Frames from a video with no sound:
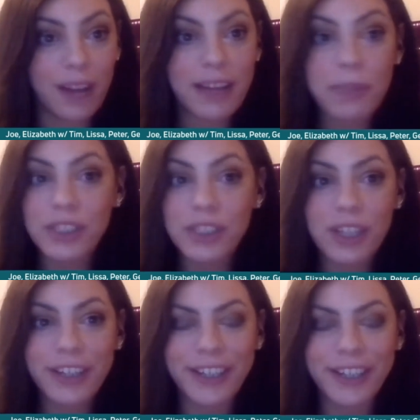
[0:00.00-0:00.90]
that much
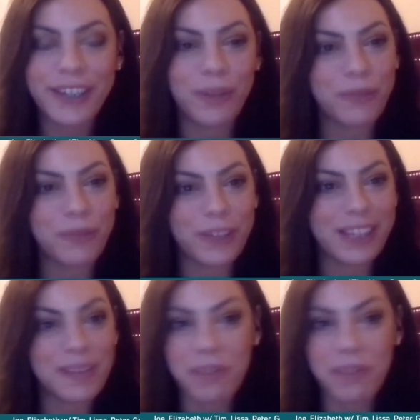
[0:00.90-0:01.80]
longer.
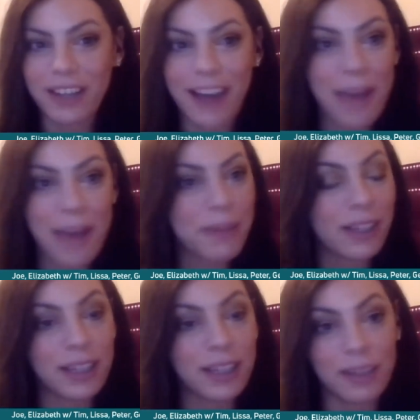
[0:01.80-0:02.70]
Hopefully something will
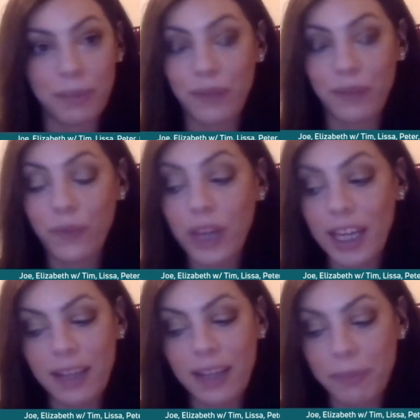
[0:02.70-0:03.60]
happen and he can be
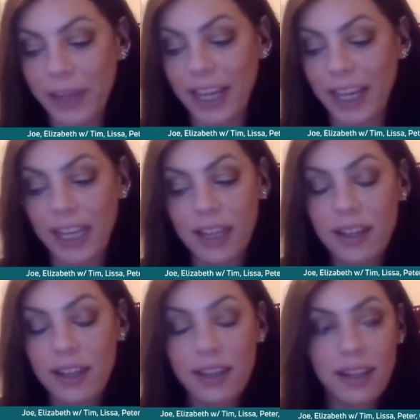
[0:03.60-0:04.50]
free, but
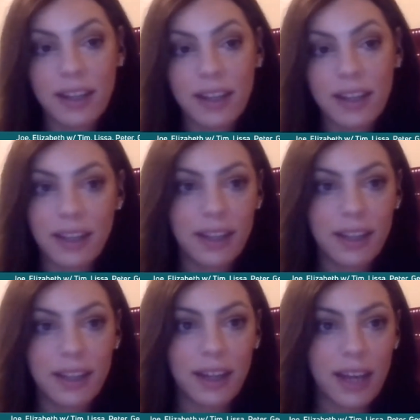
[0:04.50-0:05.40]

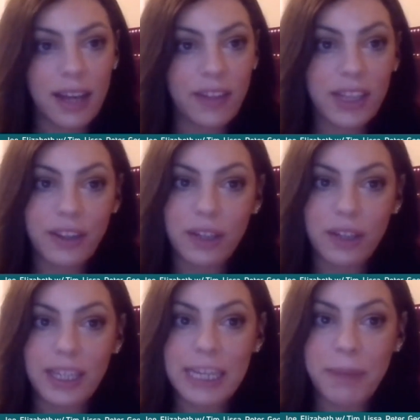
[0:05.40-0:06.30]
I think
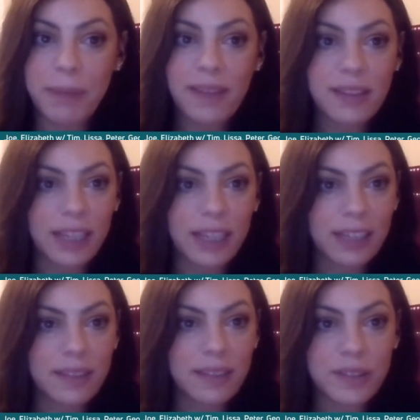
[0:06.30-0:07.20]
they're going to keep
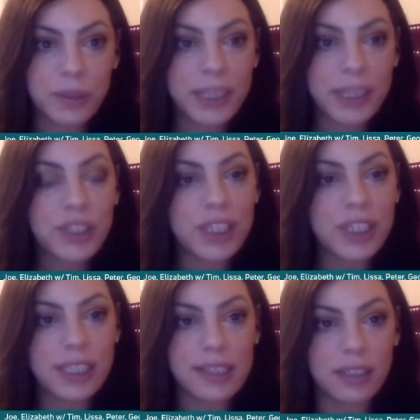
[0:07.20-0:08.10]
escalating the
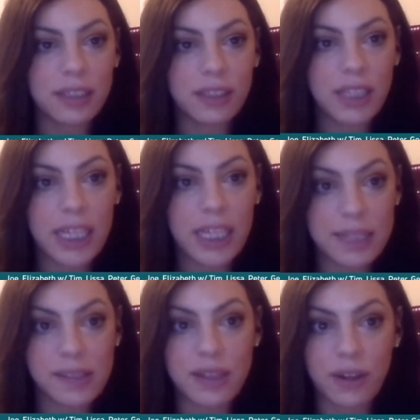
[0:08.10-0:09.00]
situation until
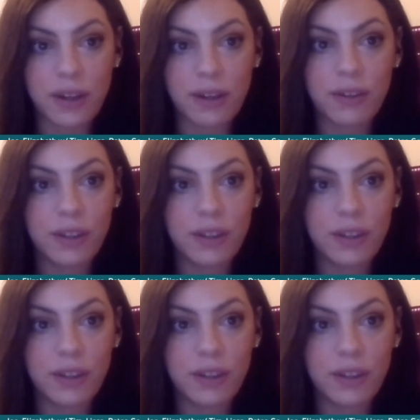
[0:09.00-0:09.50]
he's either,